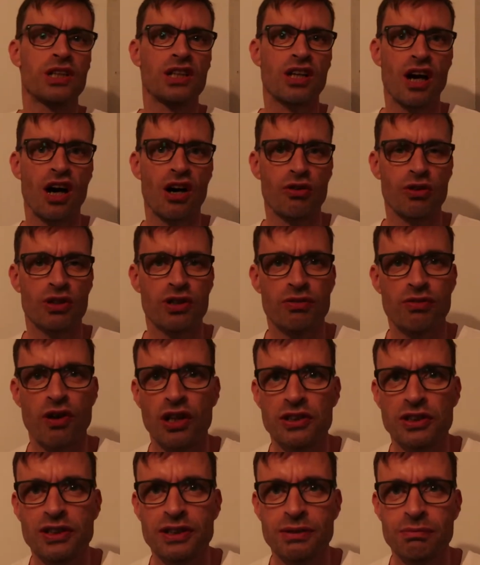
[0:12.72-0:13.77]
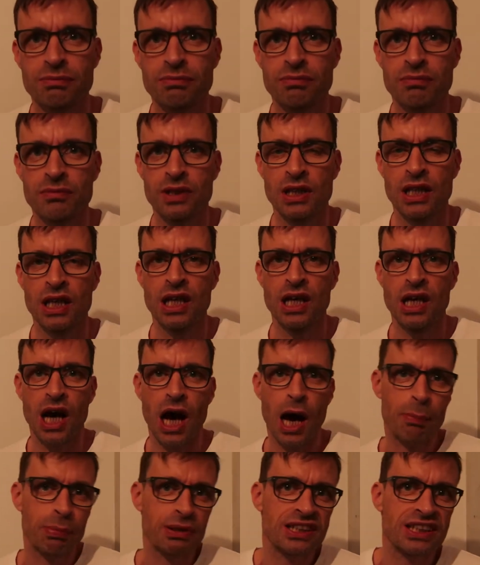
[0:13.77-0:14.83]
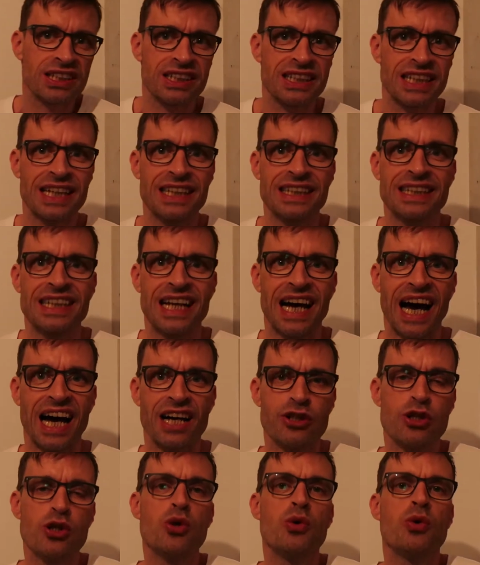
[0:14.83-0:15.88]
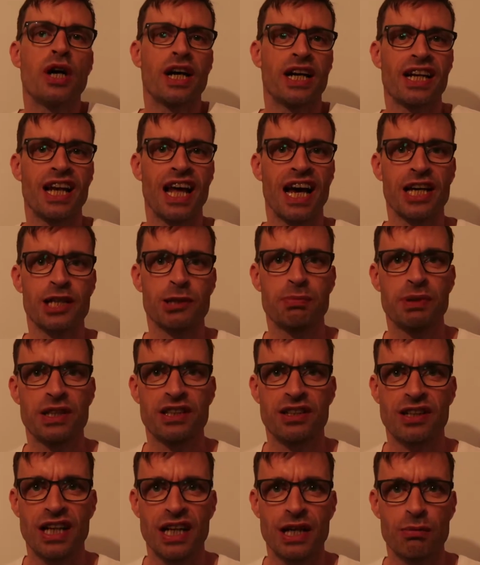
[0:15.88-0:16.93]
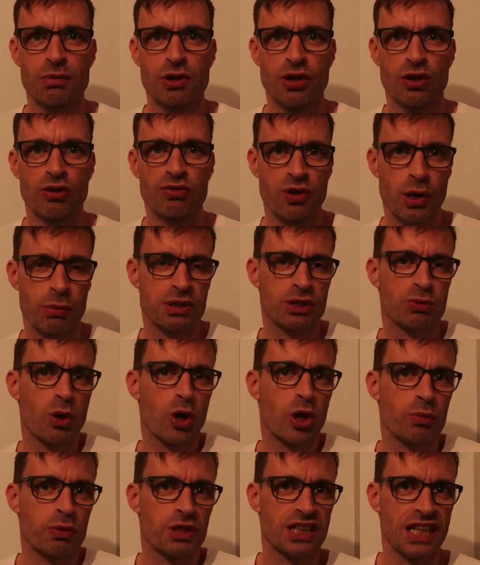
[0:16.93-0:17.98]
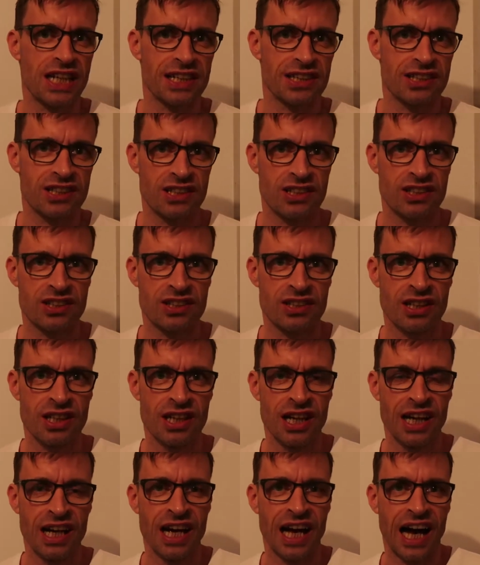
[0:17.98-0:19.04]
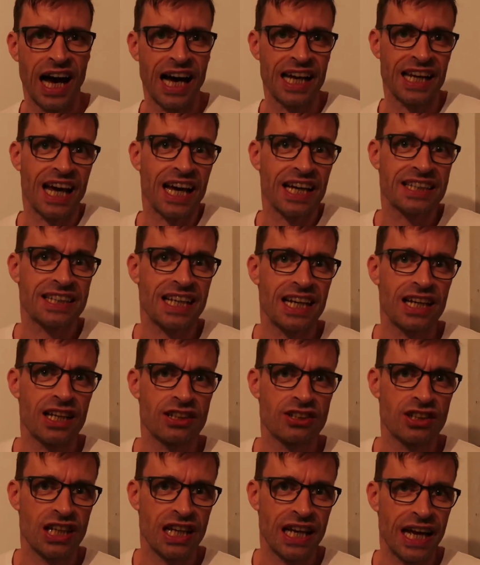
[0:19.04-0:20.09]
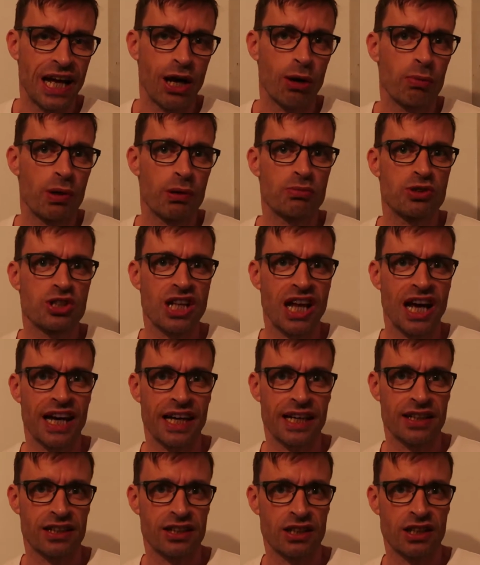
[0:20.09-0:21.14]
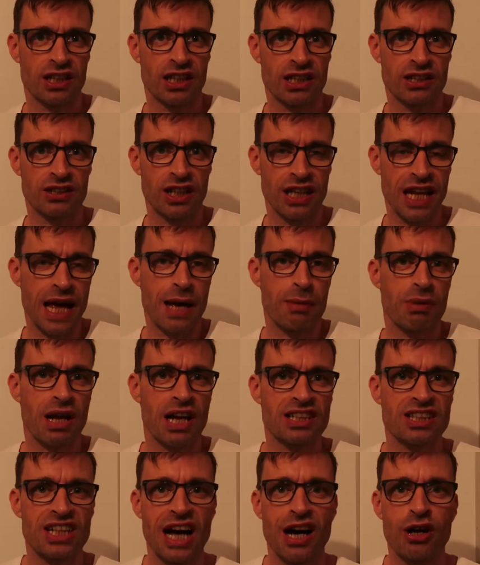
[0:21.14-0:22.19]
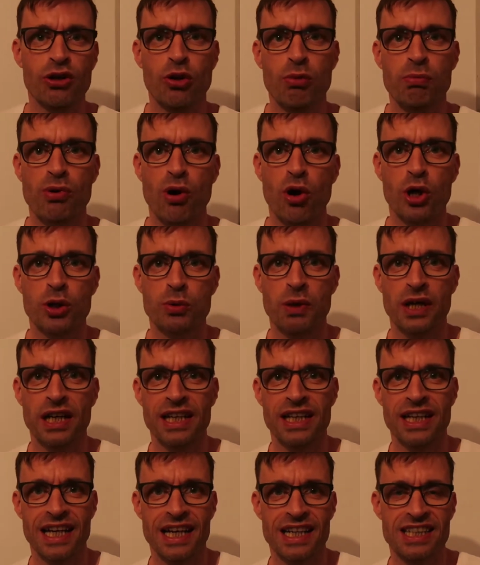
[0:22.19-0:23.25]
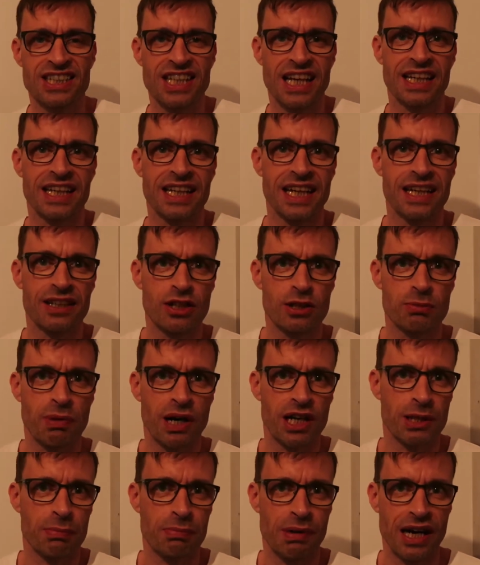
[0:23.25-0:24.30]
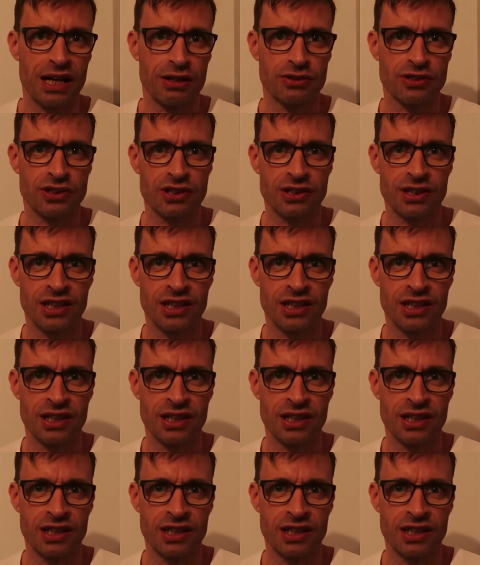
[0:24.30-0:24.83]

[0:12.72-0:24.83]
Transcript: with the car on the front. Up until then, I knew and liked Peter Gabriel from his work with Genesis. I liked albums like The Lamb Lies Down on Broadway and Selling England by the Pound.